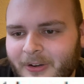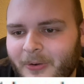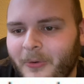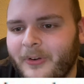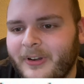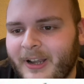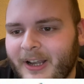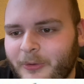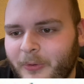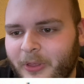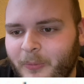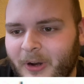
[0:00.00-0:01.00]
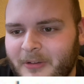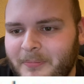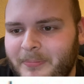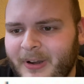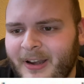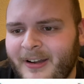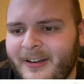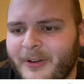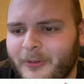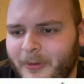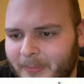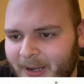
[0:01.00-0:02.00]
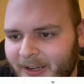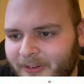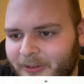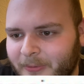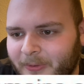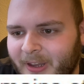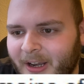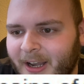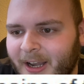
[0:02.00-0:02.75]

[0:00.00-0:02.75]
coordinate with what barely remains of their